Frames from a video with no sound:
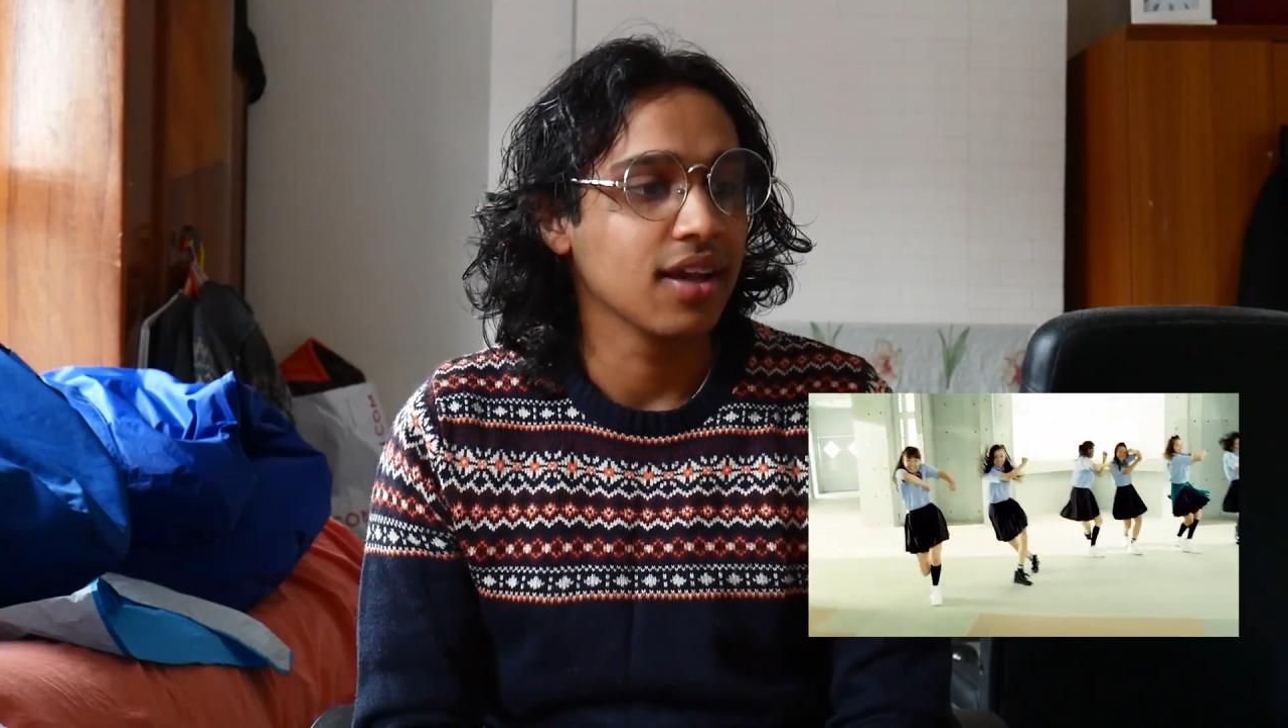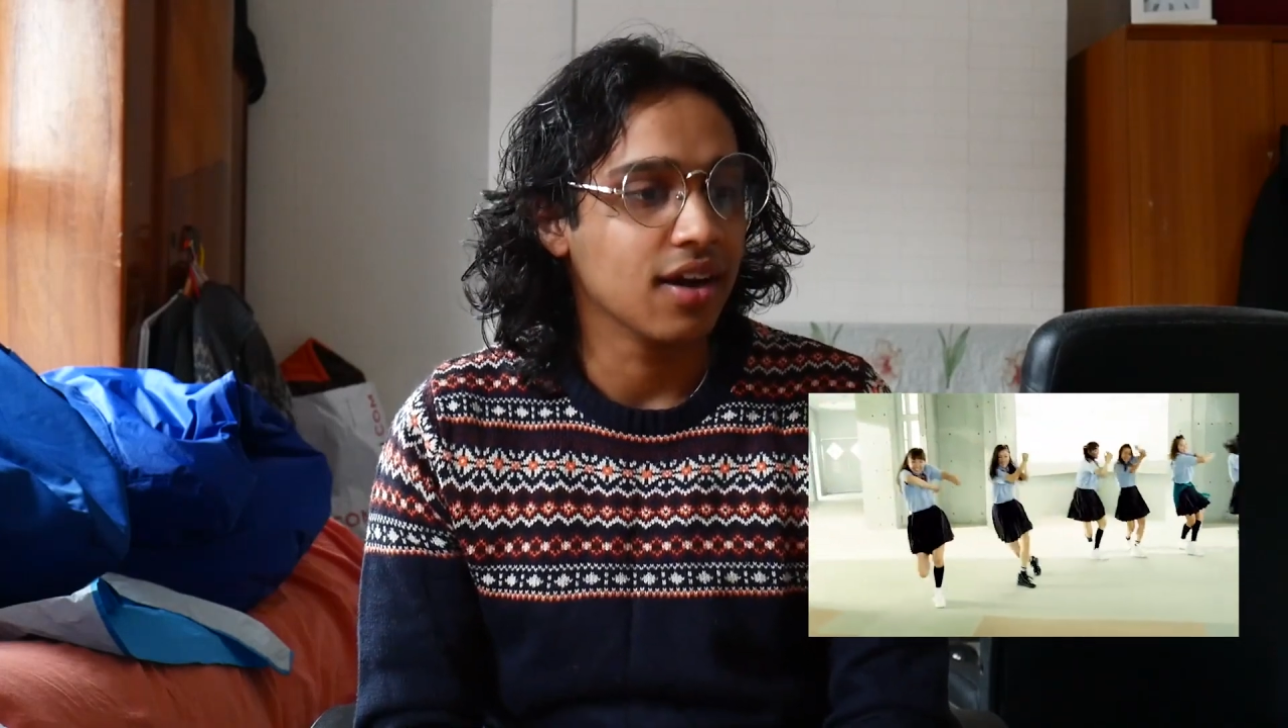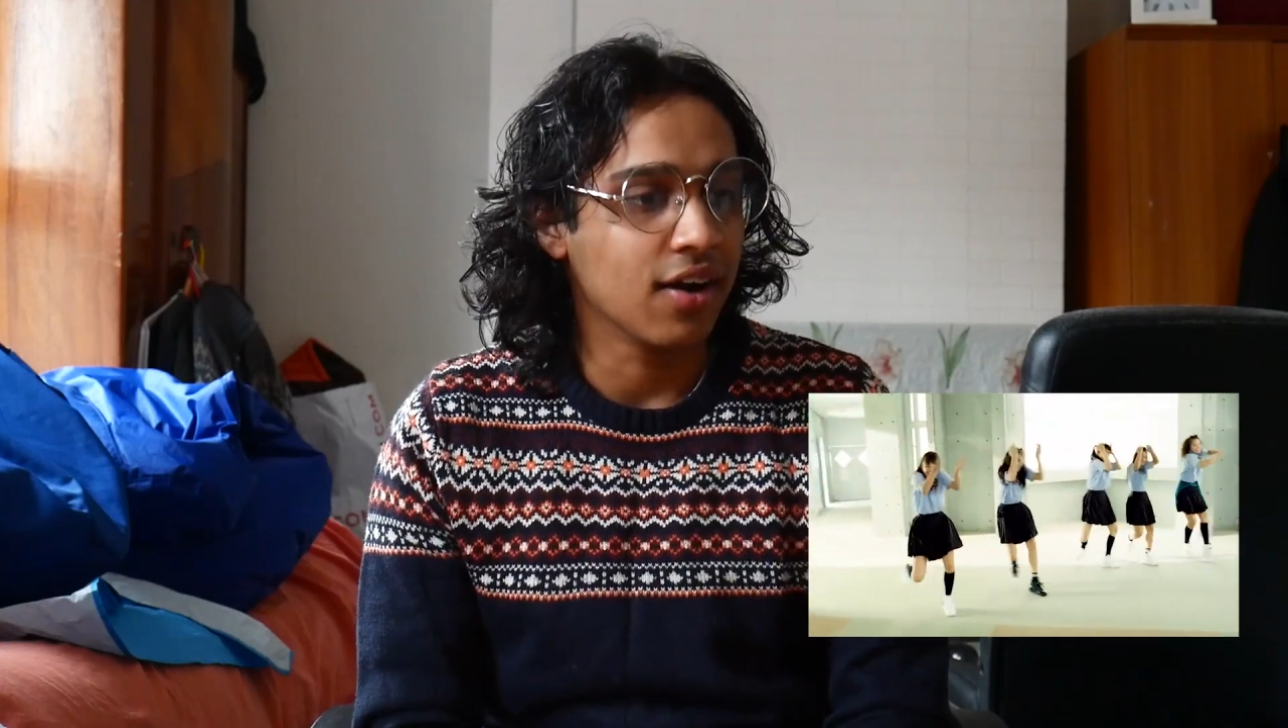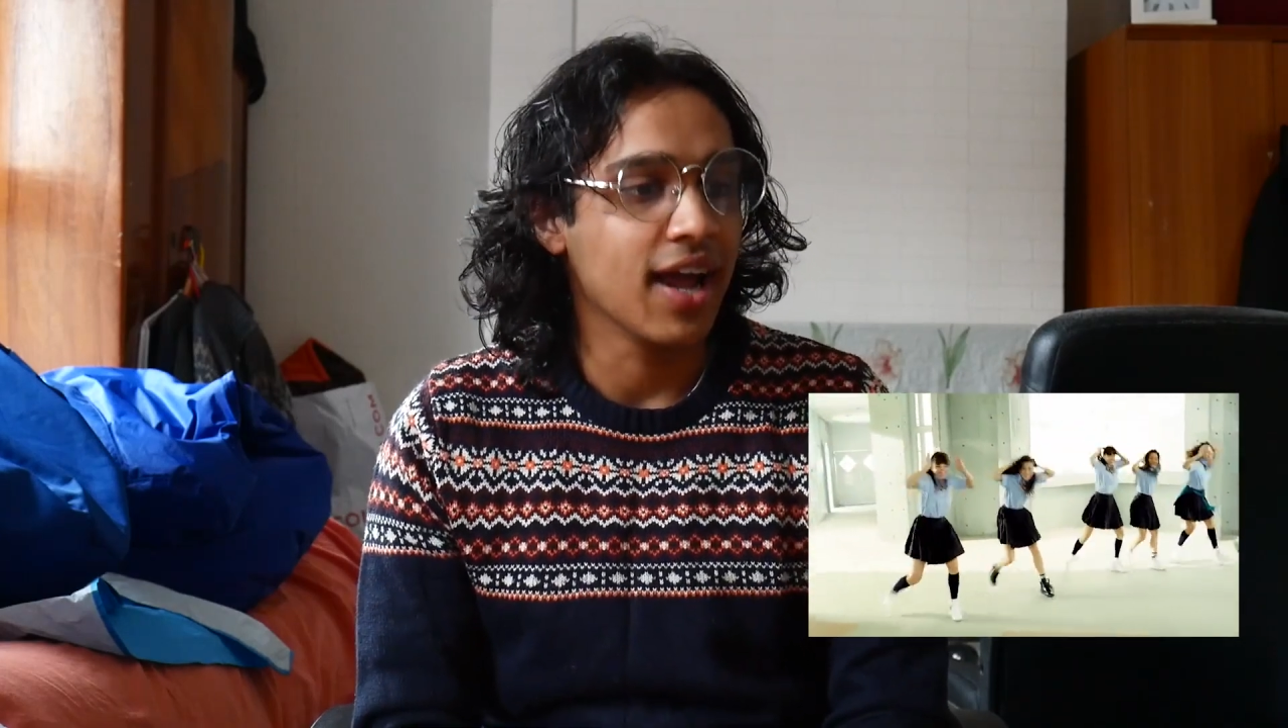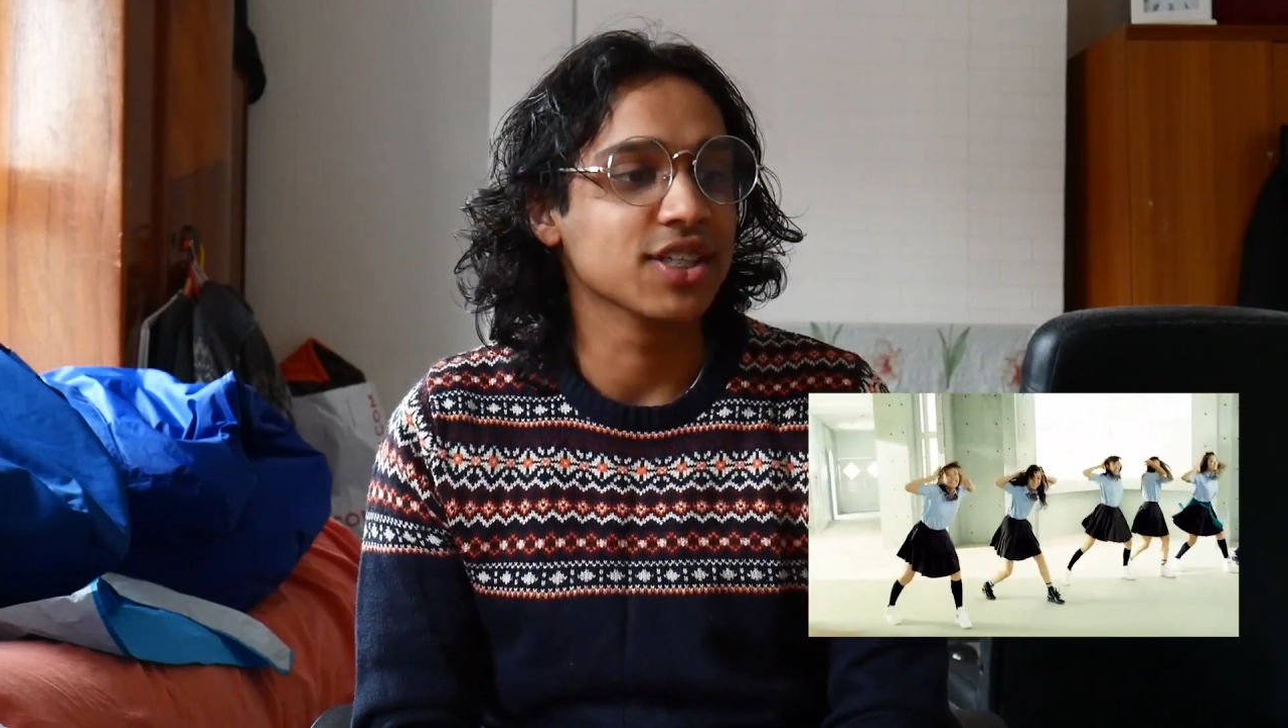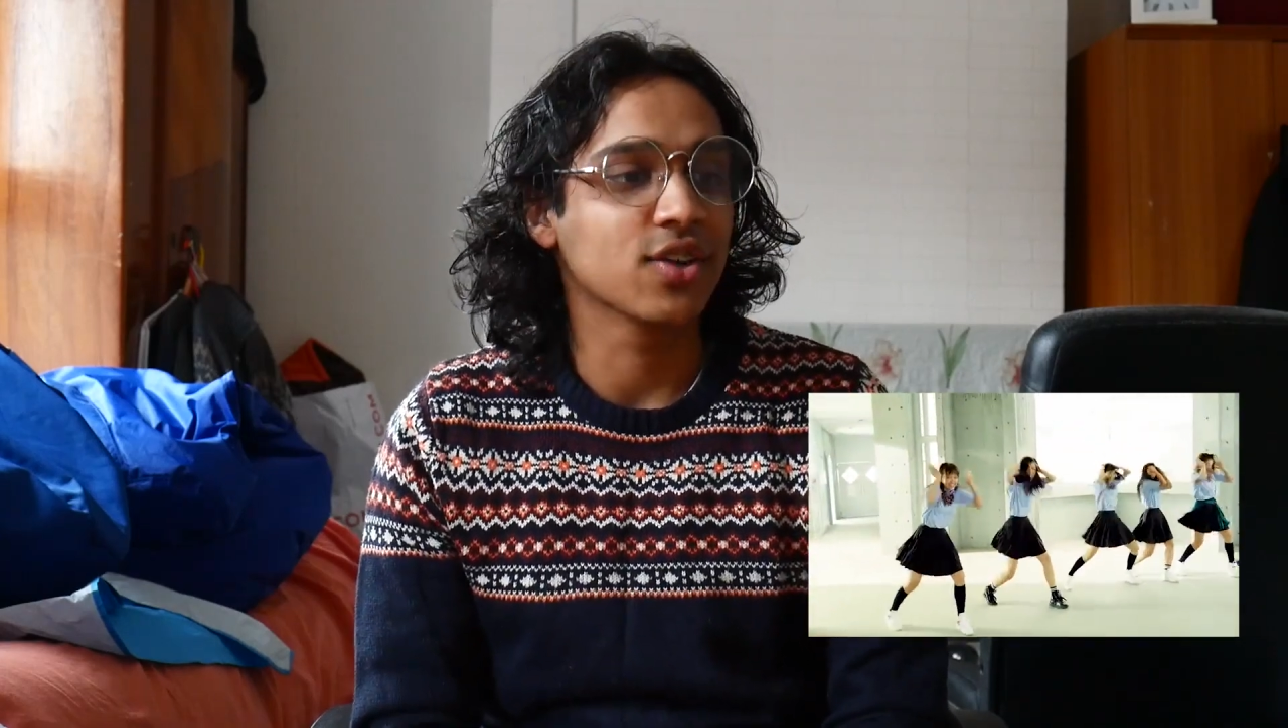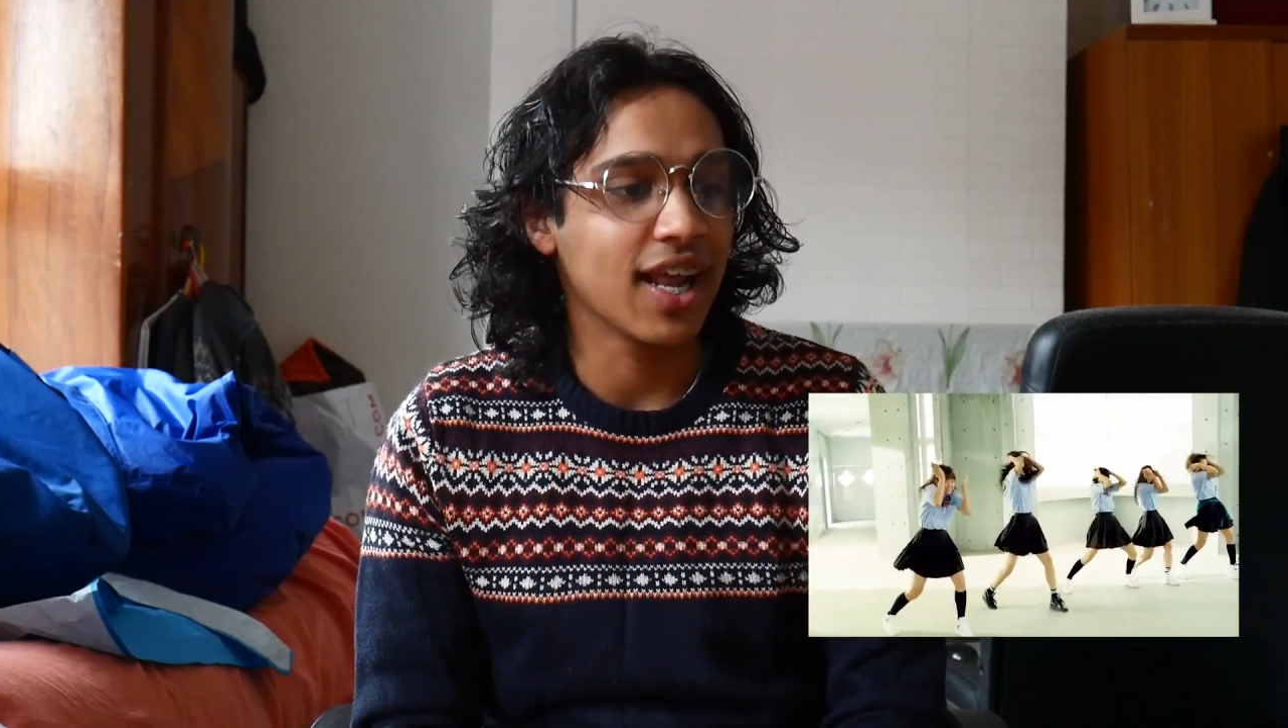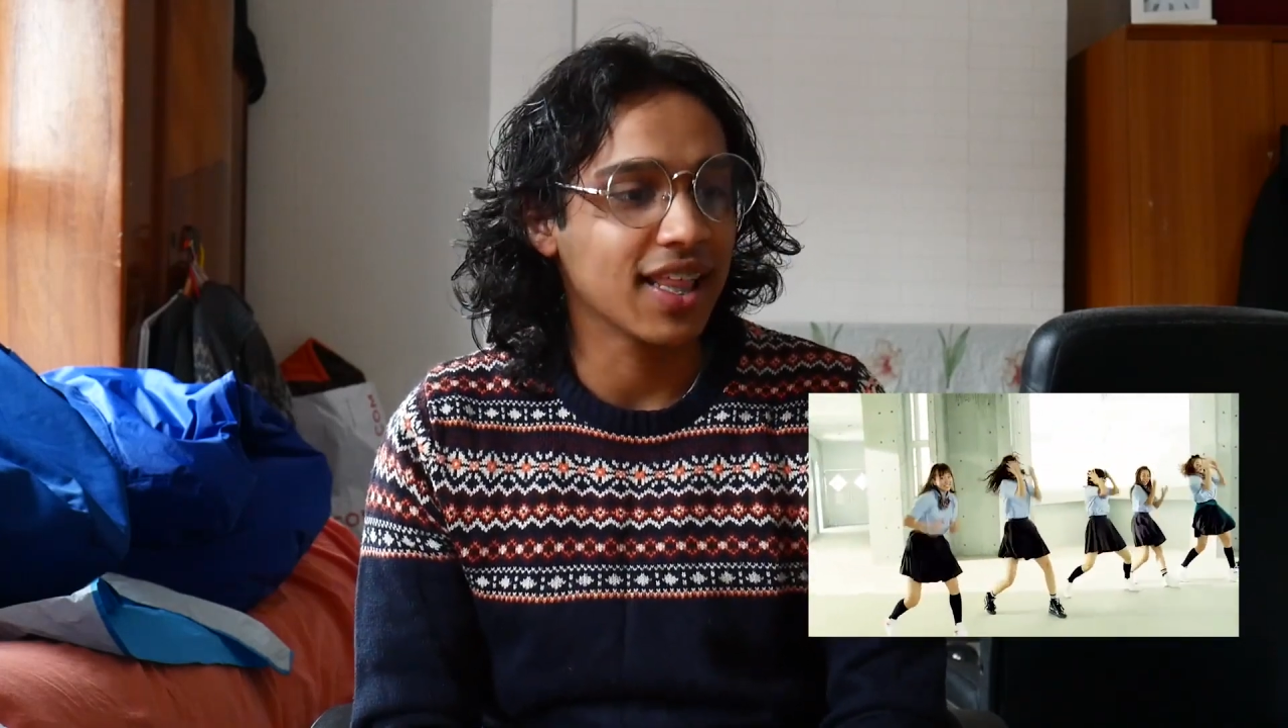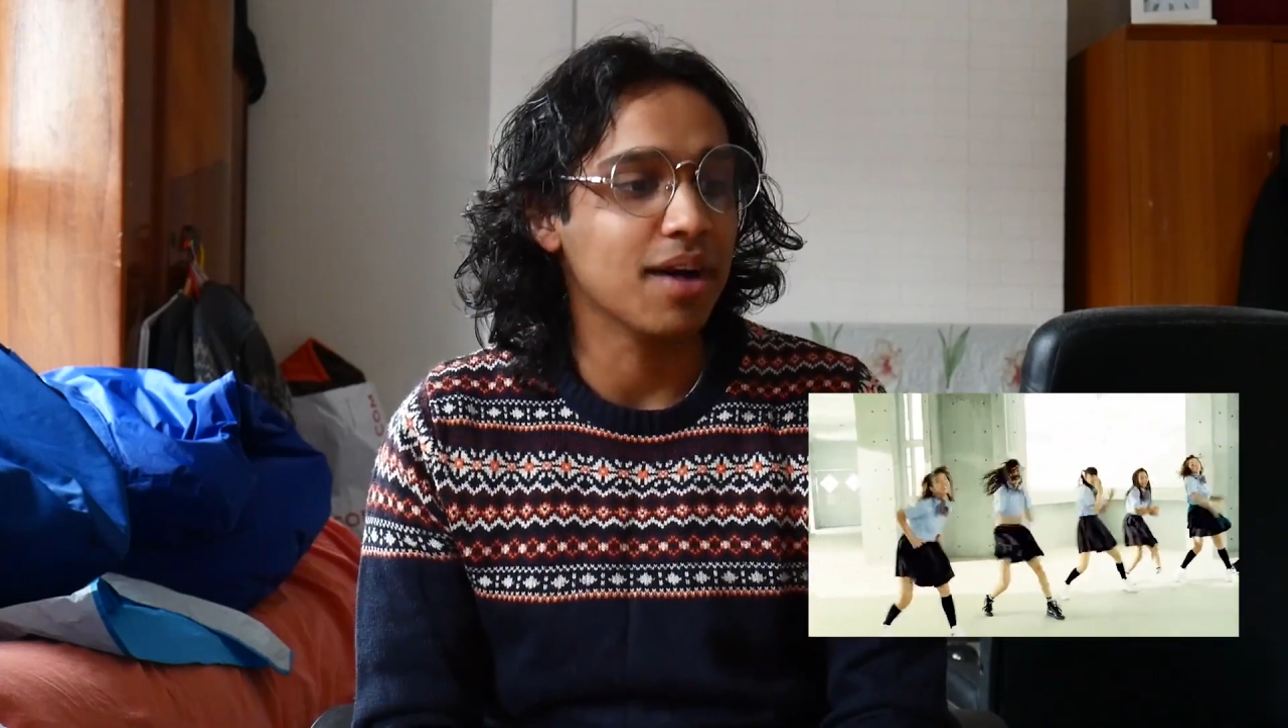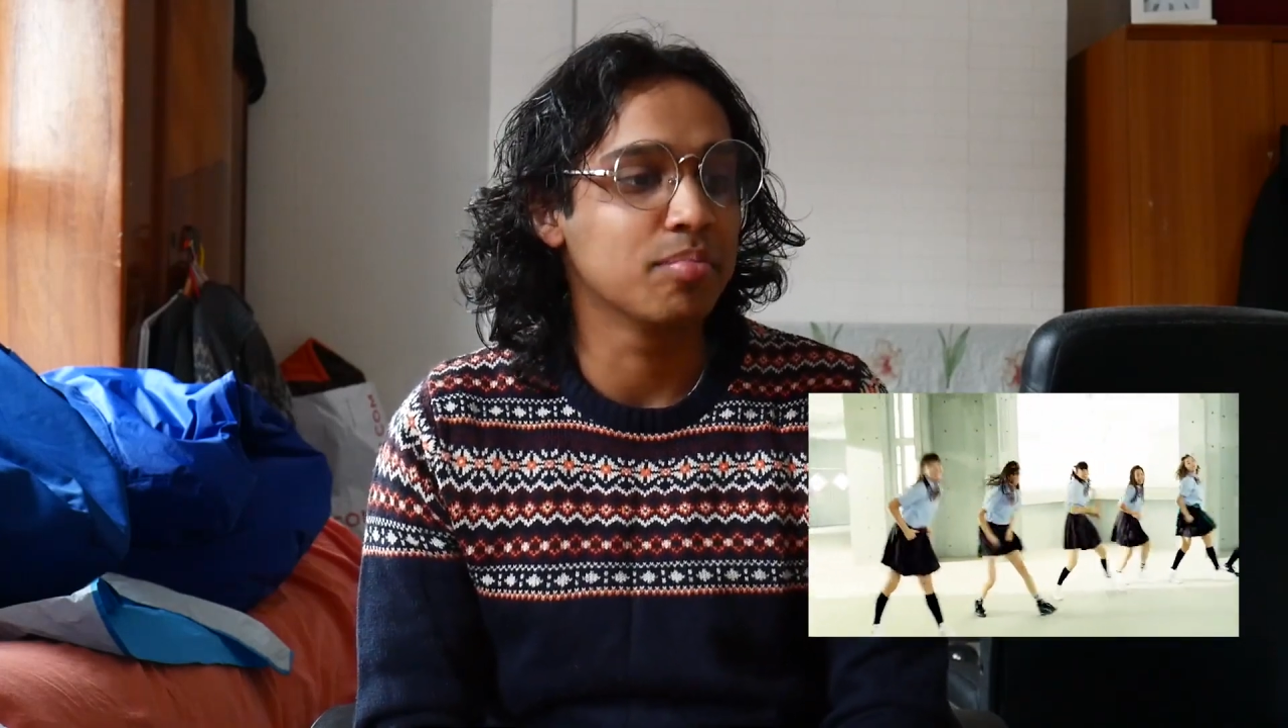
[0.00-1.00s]
Alright, it's got
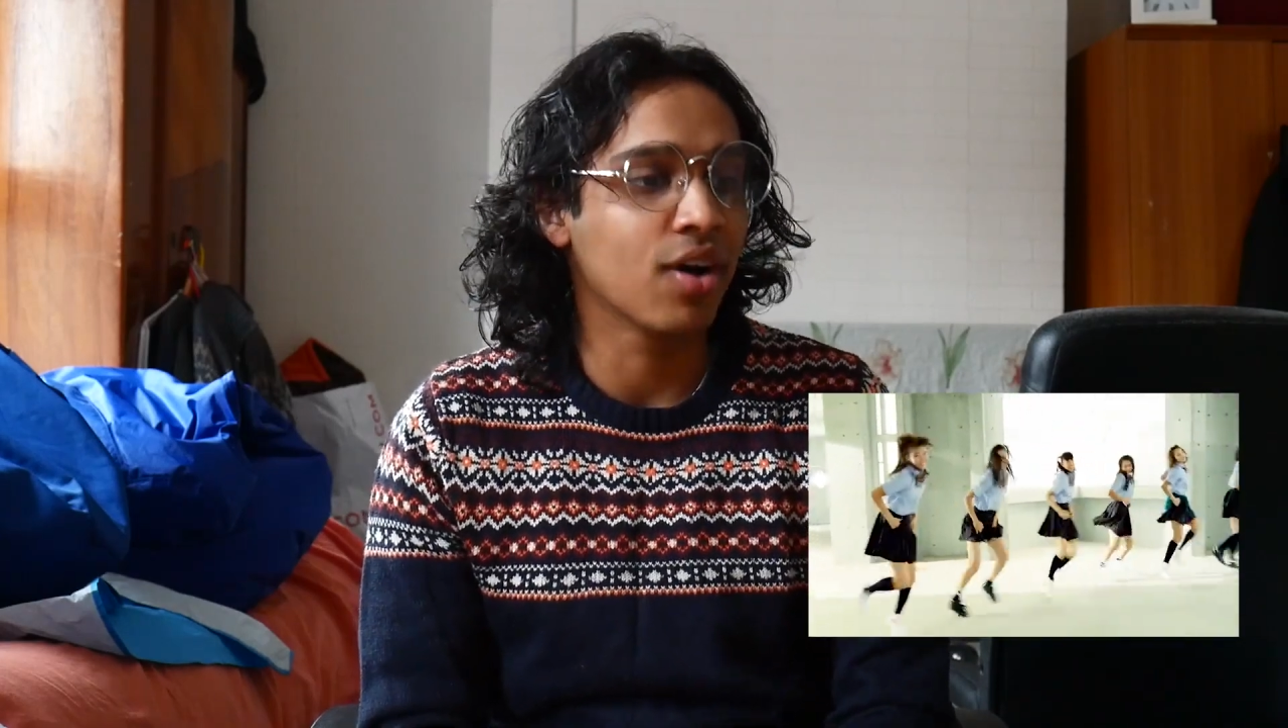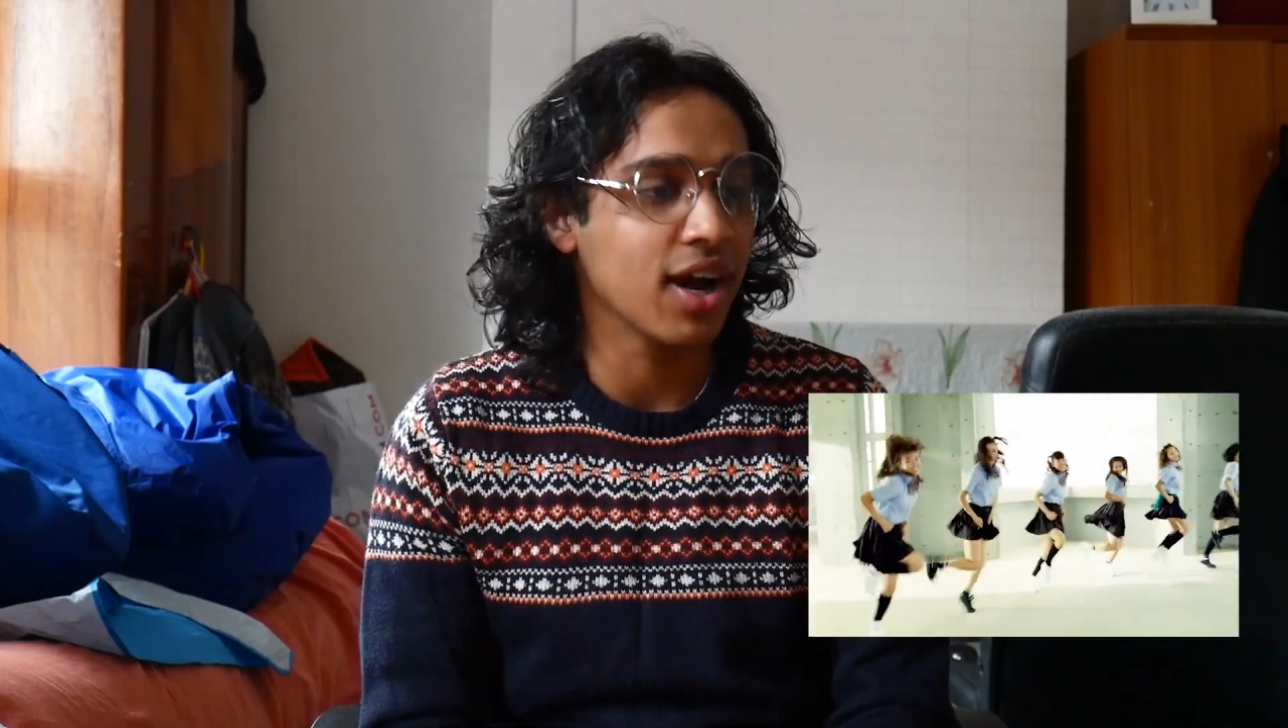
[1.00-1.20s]
like that